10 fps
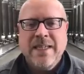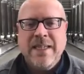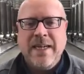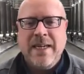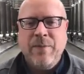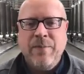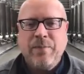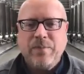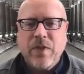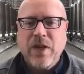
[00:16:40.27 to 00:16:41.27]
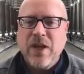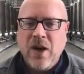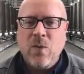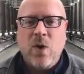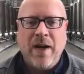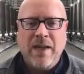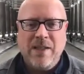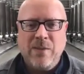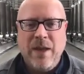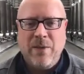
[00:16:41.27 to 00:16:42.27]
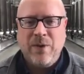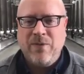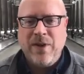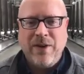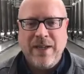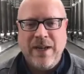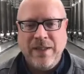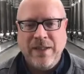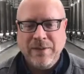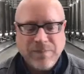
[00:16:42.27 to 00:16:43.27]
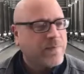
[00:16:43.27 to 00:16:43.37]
The young wines, when they were very young,